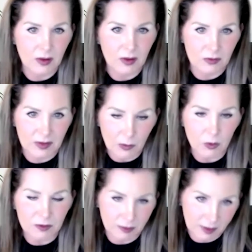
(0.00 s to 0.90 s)
that
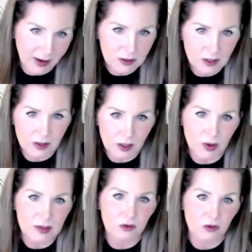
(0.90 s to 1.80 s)
were flagged in the
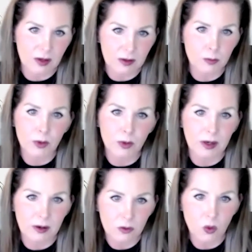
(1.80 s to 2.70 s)
U.S. that could bring